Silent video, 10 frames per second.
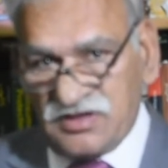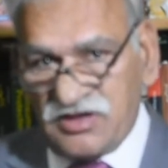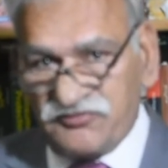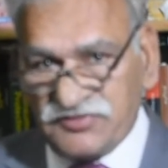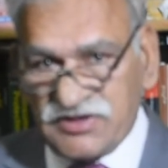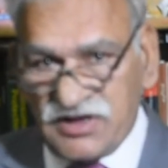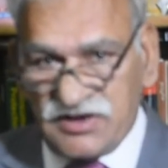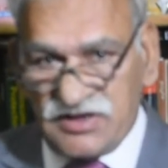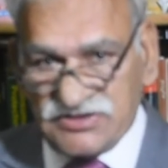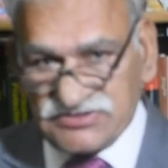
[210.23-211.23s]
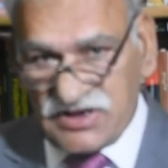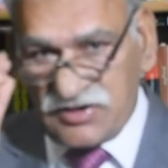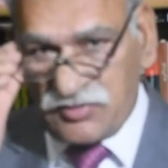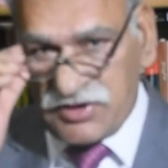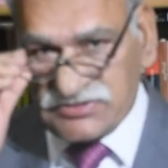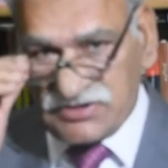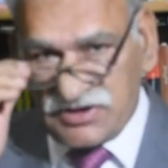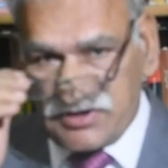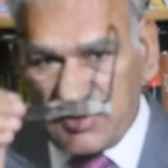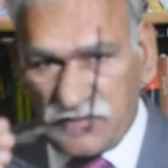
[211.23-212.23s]
If there is an
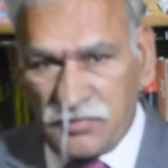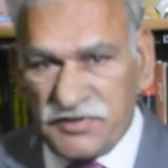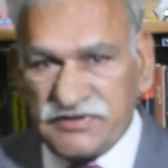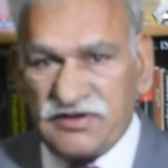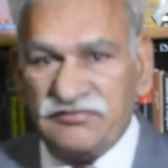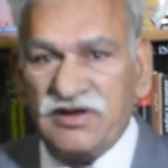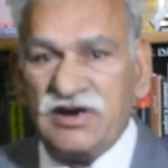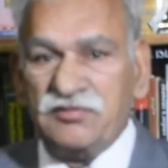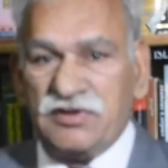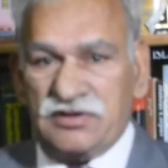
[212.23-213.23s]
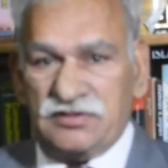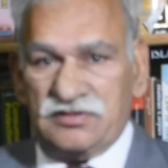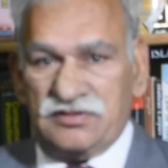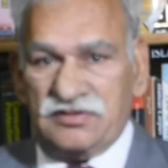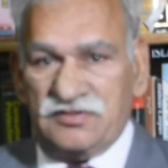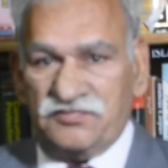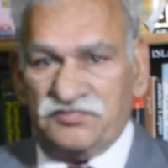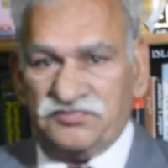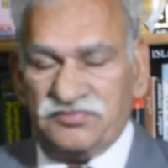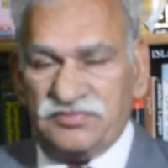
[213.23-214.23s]
original document available,
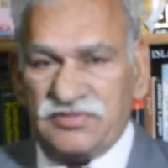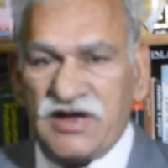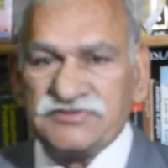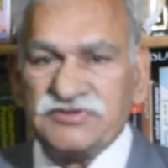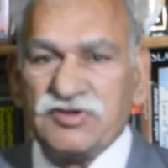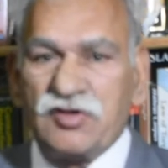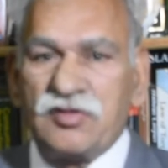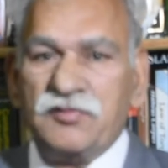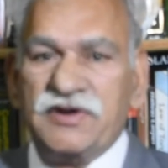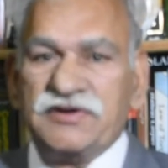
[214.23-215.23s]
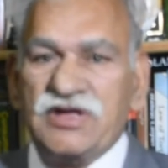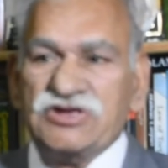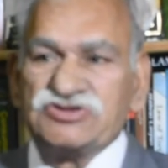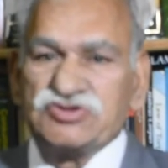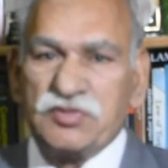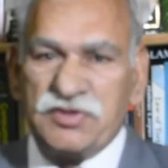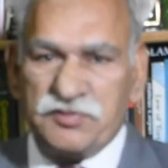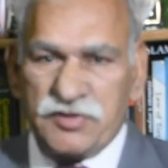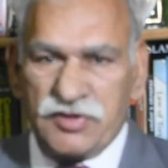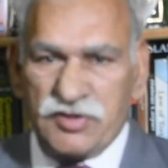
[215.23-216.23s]
that document is to be
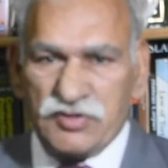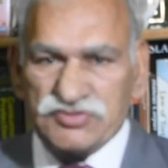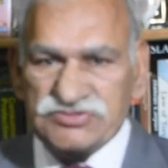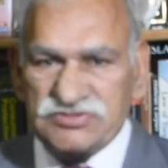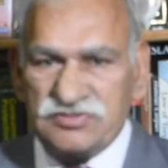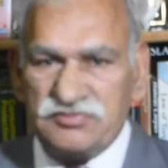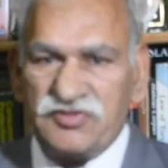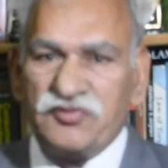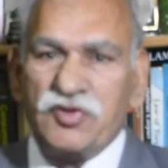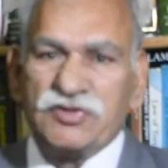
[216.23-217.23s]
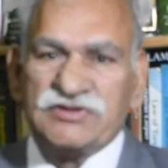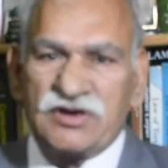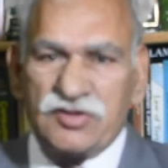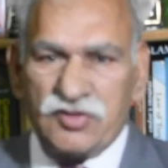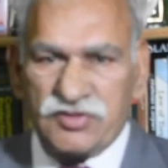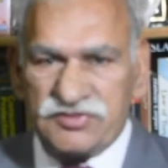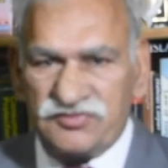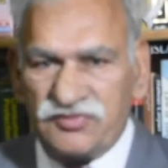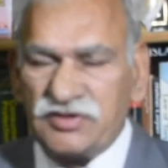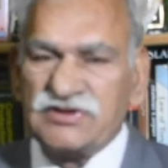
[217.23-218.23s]
produced before the court
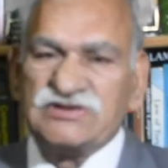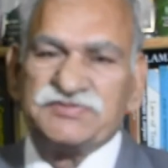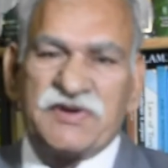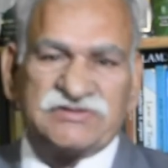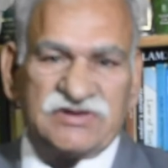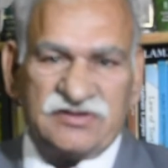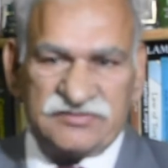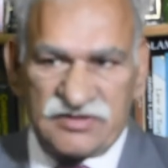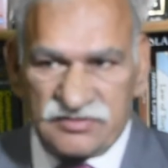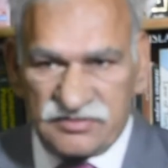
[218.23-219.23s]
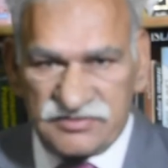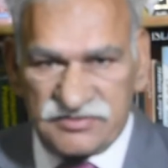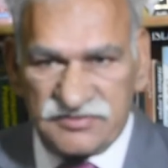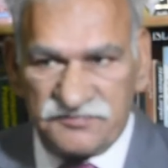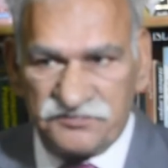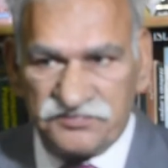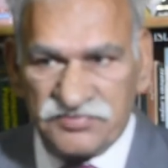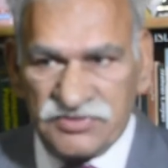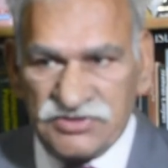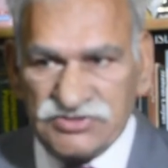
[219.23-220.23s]
for the inspection of the court.
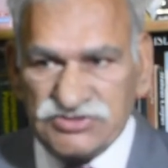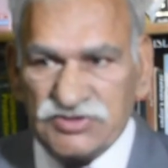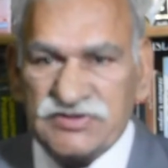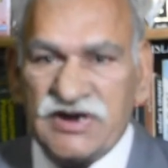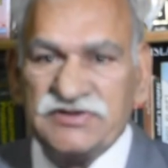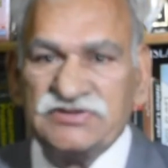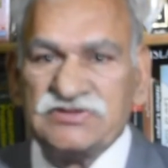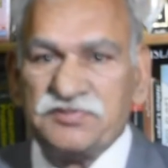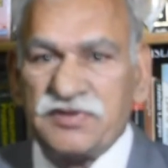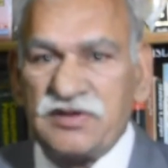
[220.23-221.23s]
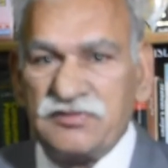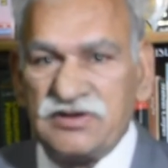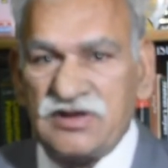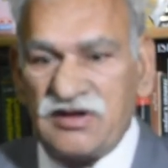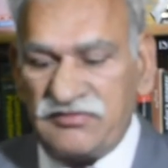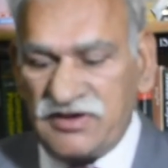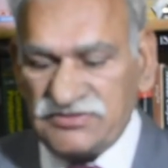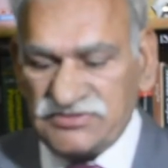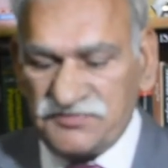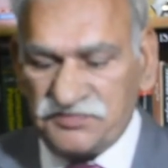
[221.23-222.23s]
So that is a primary
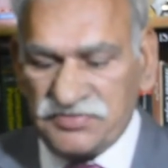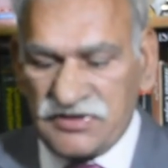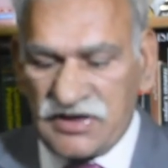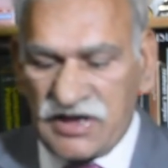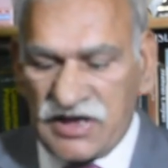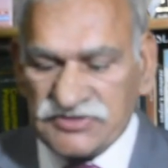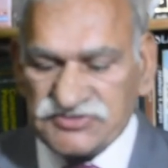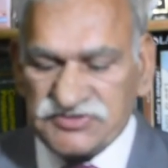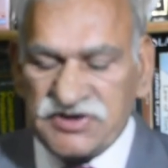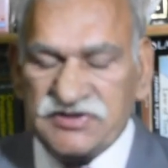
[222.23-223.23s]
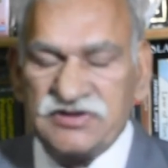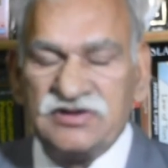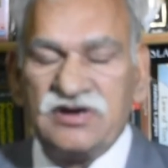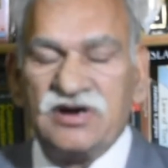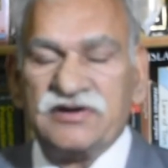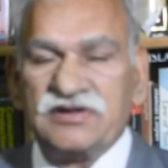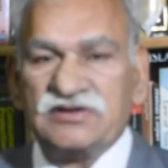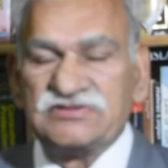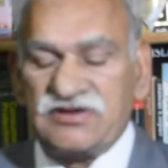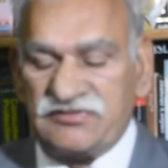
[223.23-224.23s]
evidence as stated in
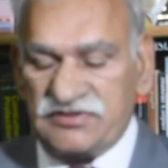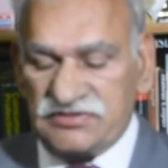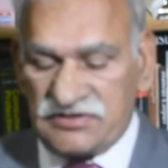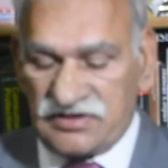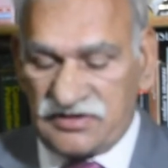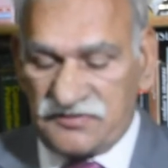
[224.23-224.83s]
Article 73.